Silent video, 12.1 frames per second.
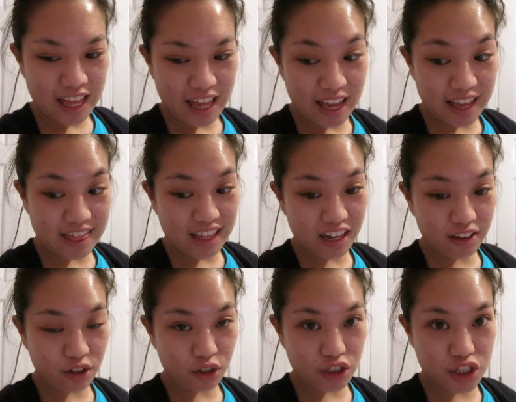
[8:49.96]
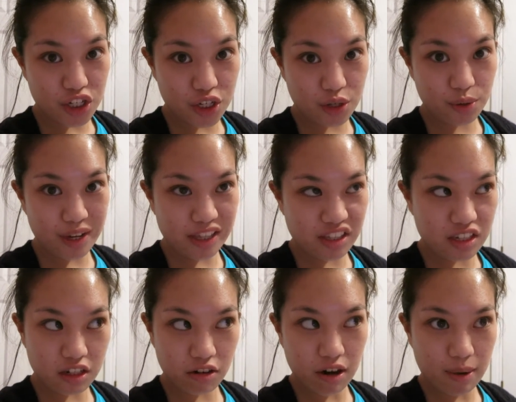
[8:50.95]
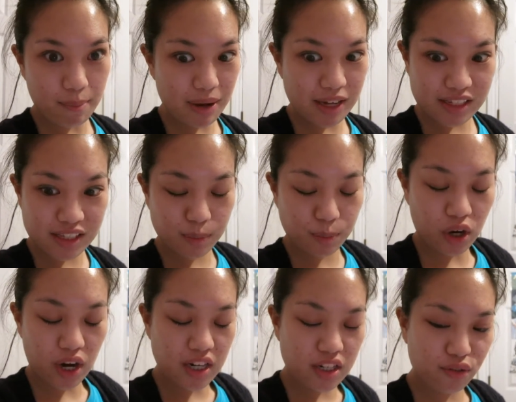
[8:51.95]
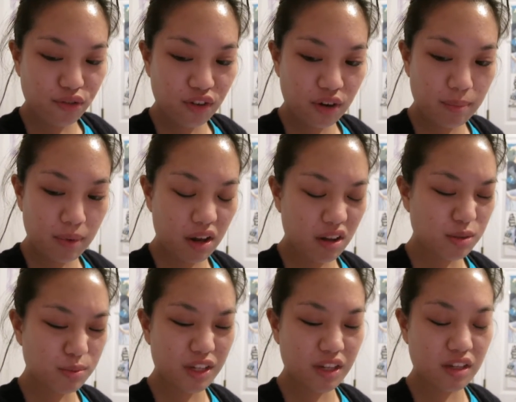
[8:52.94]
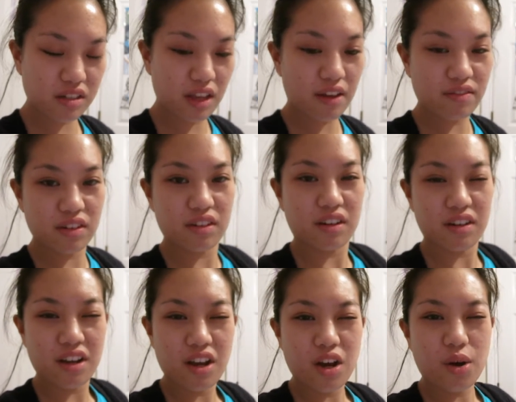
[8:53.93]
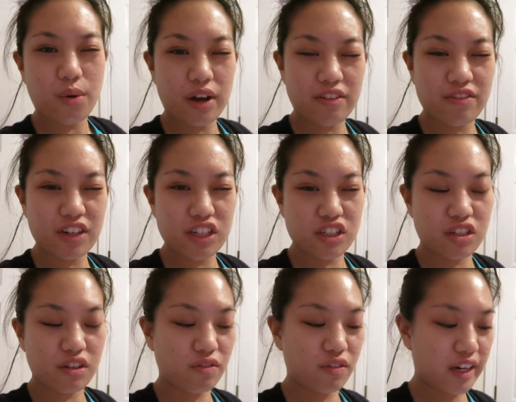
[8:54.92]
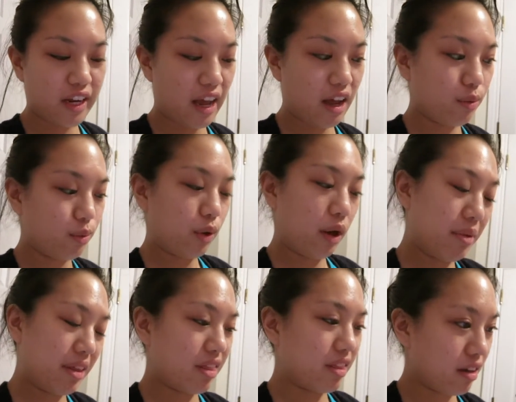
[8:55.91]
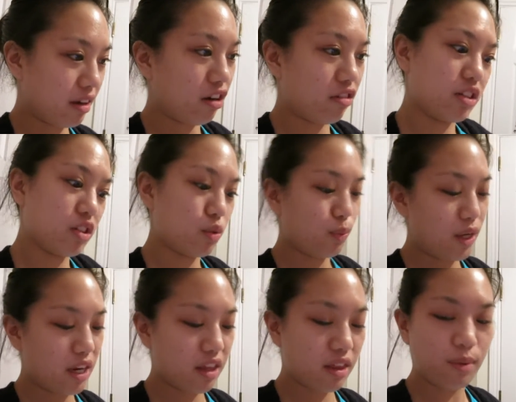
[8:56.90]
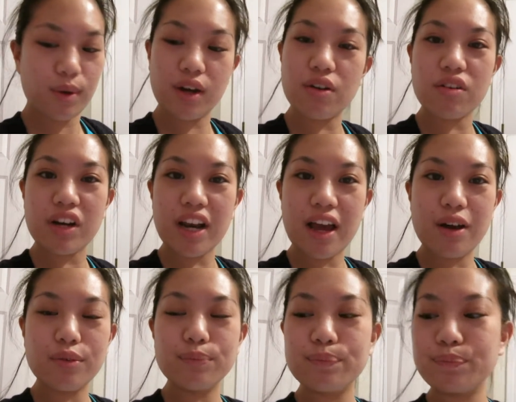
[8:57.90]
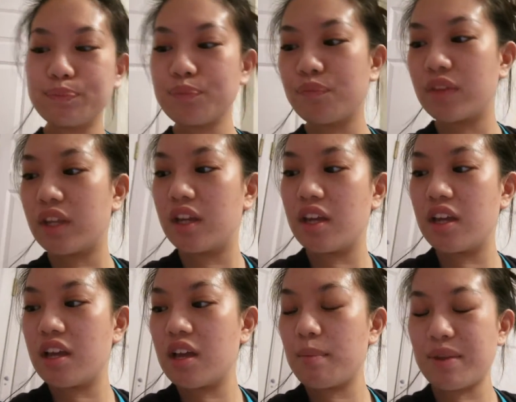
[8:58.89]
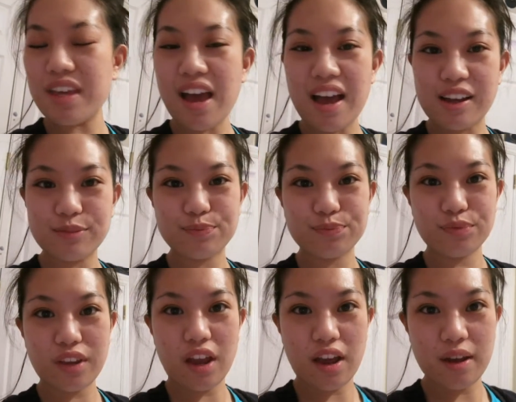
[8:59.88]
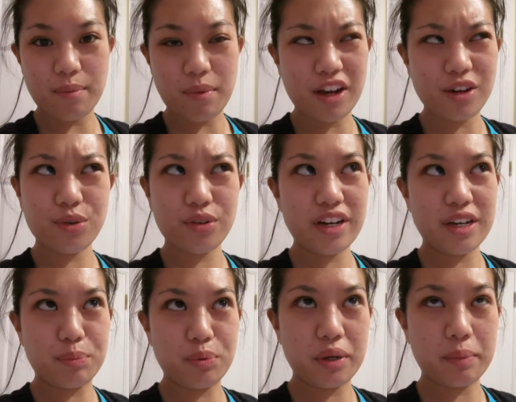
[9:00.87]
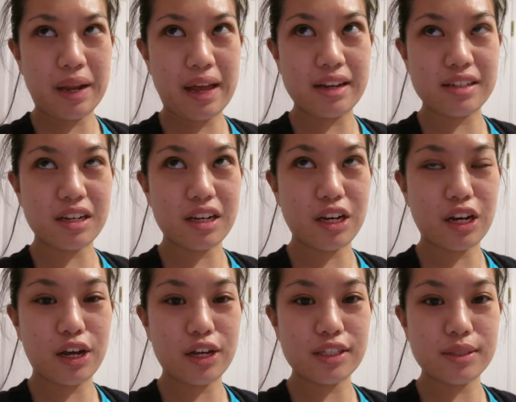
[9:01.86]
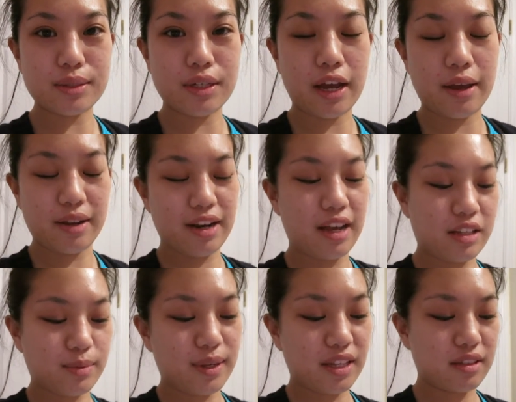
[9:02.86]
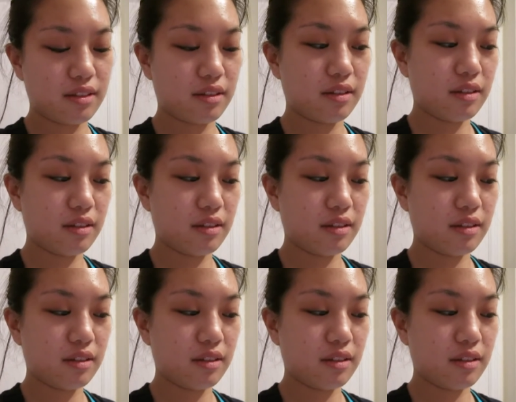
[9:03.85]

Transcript: And then I got to Instagram my spread from last week because I haven't quite finished filling out, well, I mean the current week that we are on now. But yeah, um, I'd already pre-planned last, uh, next week's